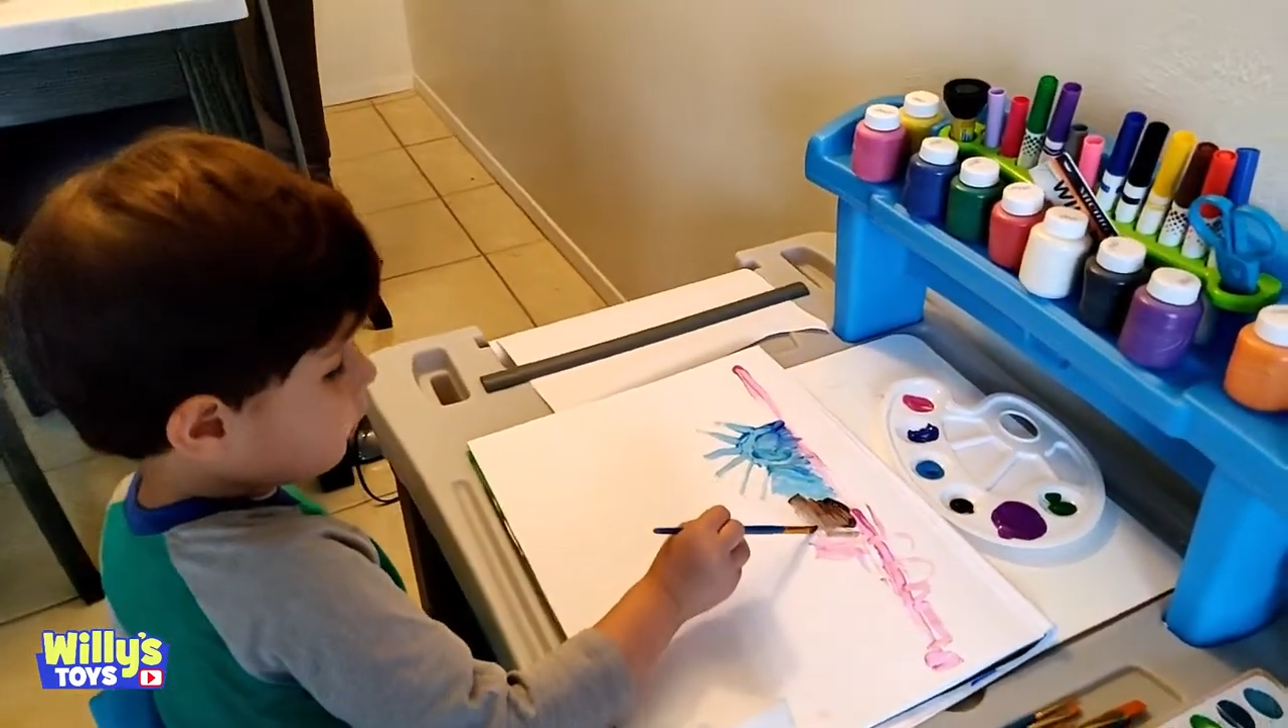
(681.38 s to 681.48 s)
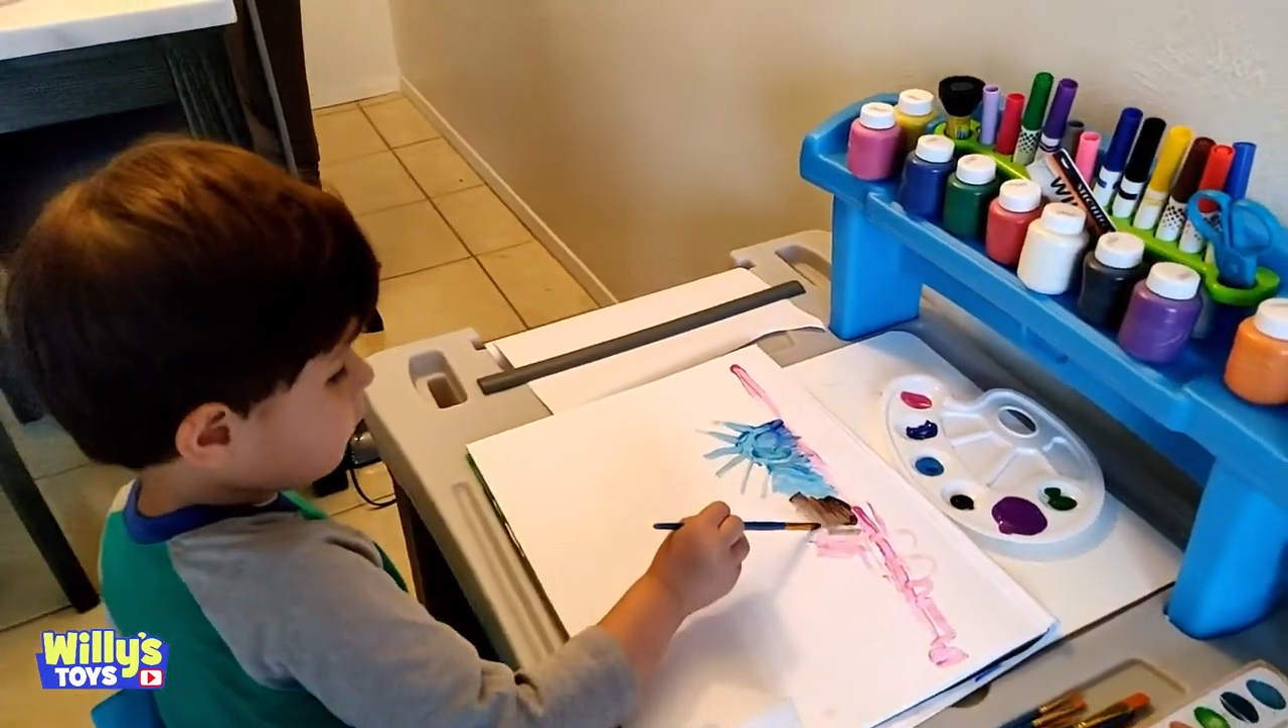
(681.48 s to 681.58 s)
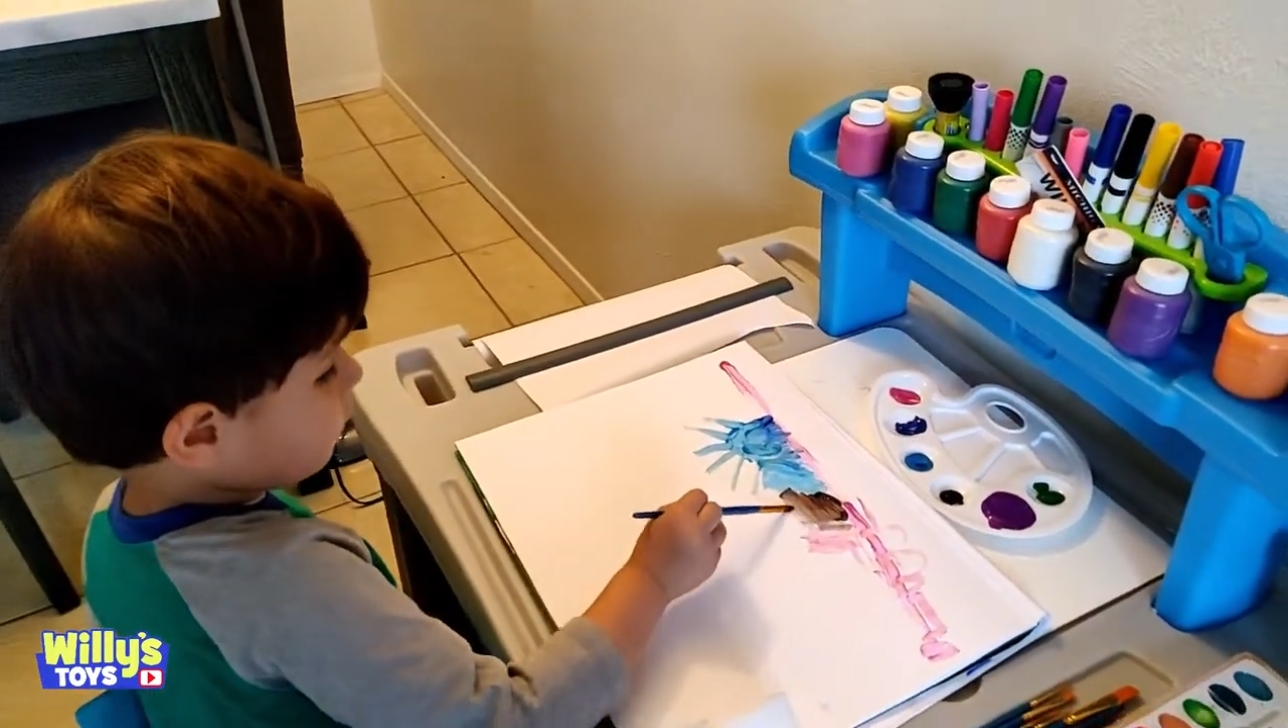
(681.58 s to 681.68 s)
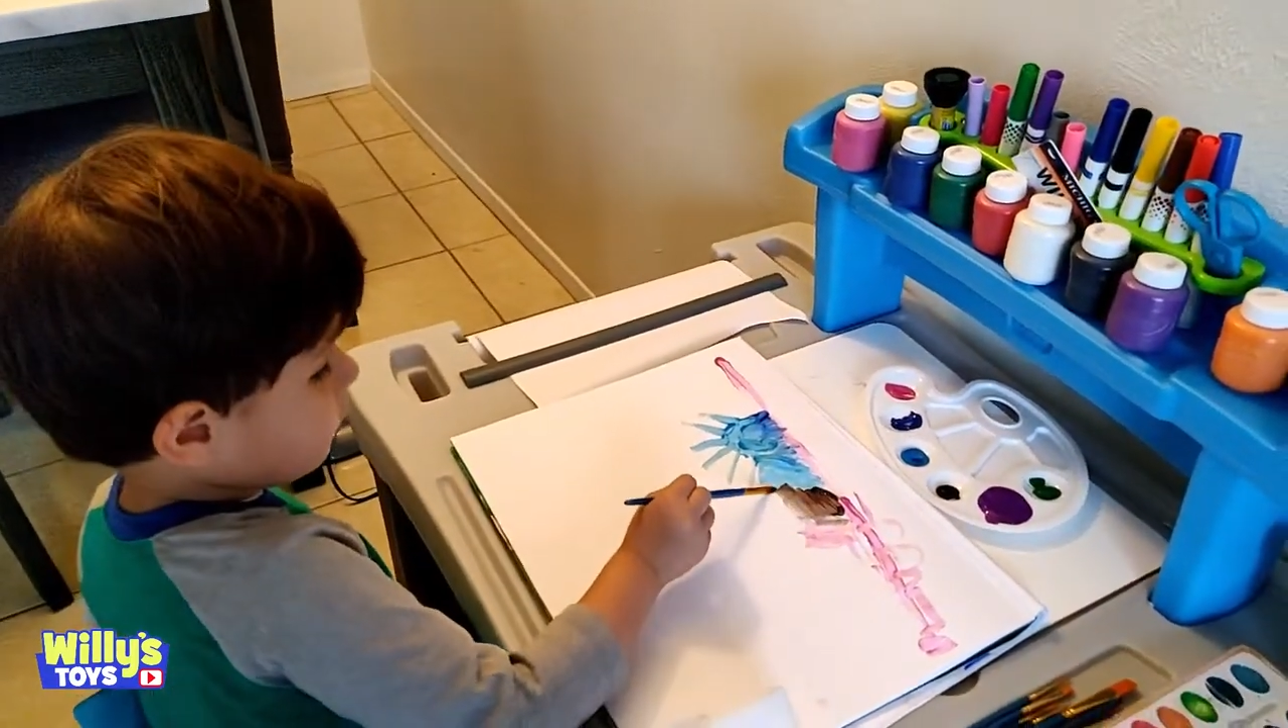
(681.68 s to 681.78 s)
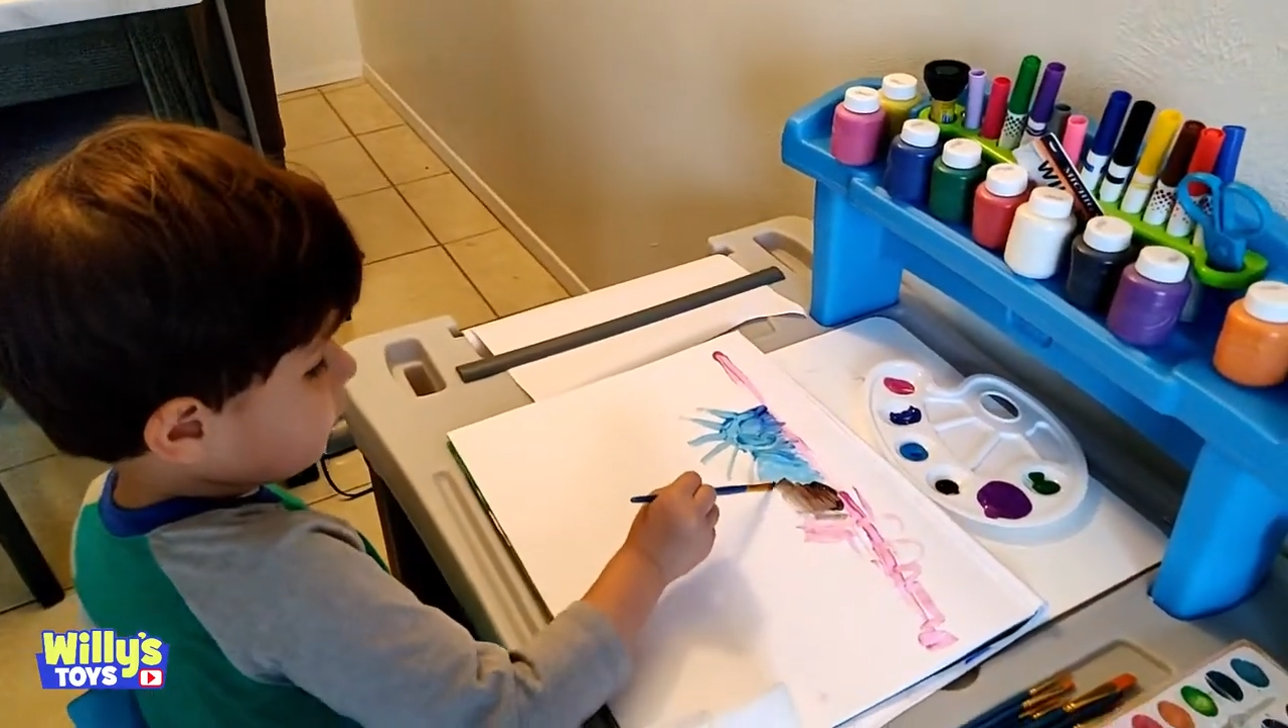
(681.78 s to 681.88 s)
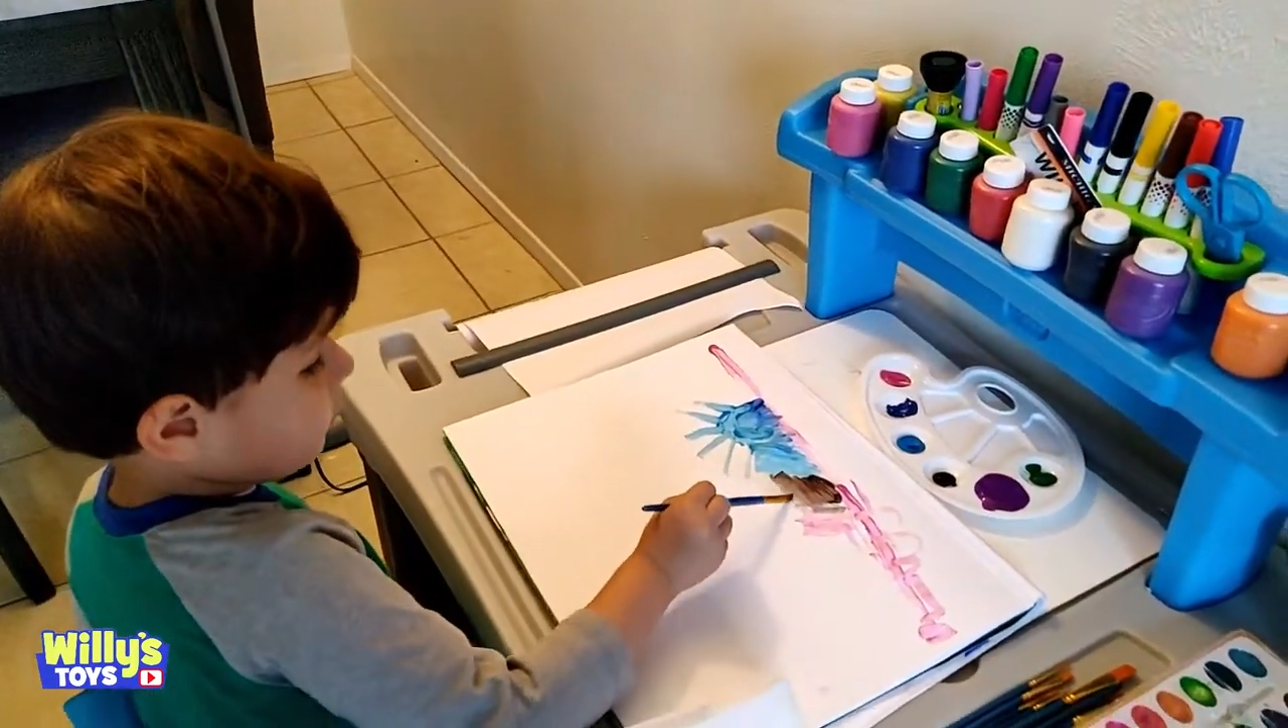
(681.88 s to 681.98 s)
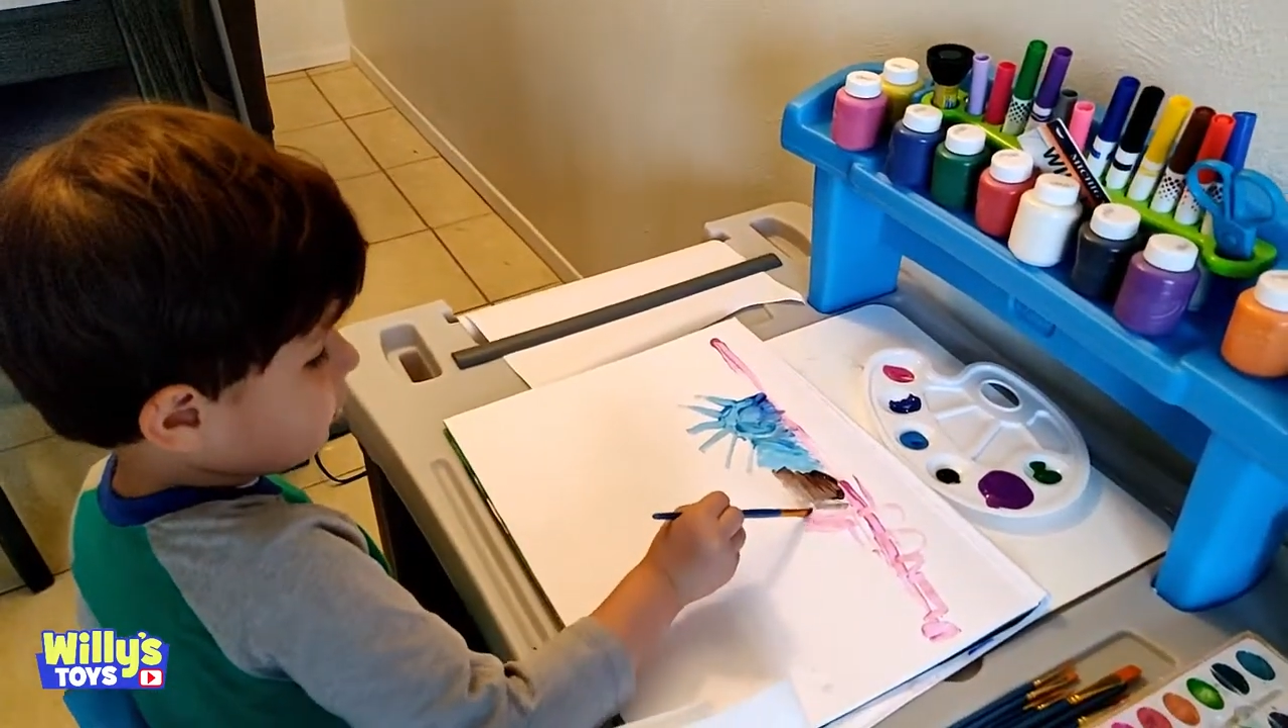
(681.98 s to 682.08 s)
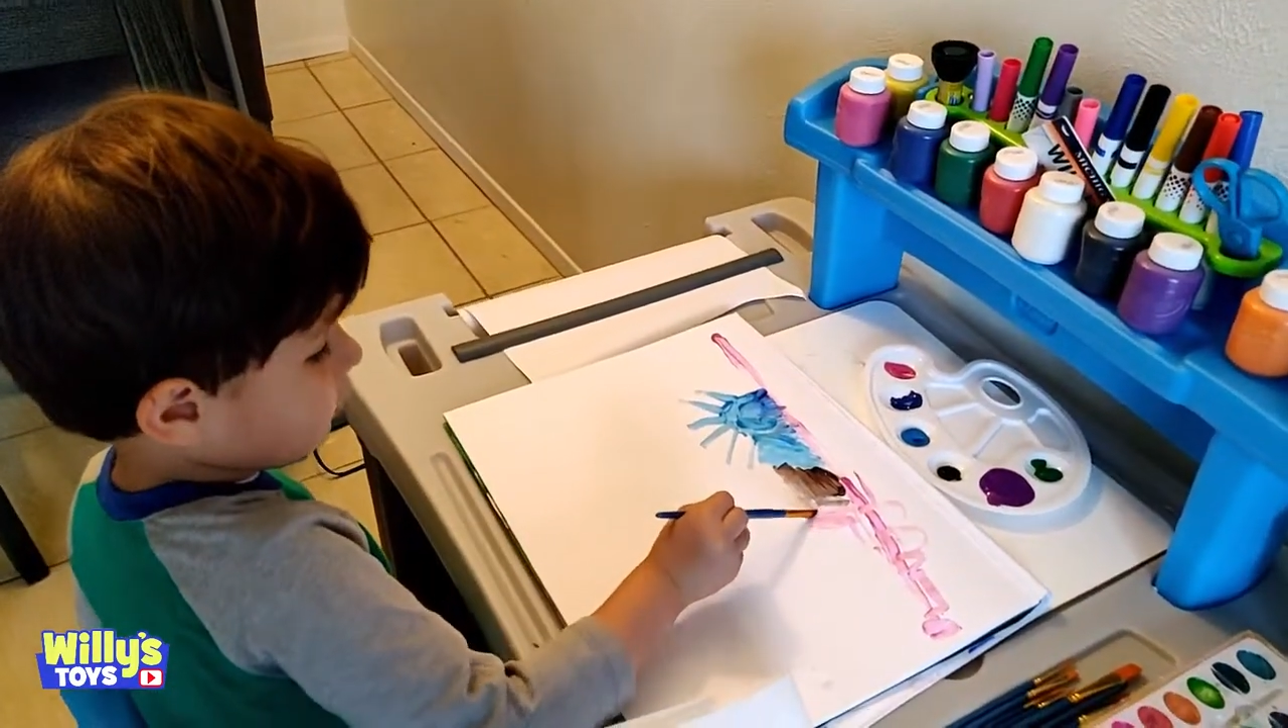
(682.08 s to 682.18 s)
Is it a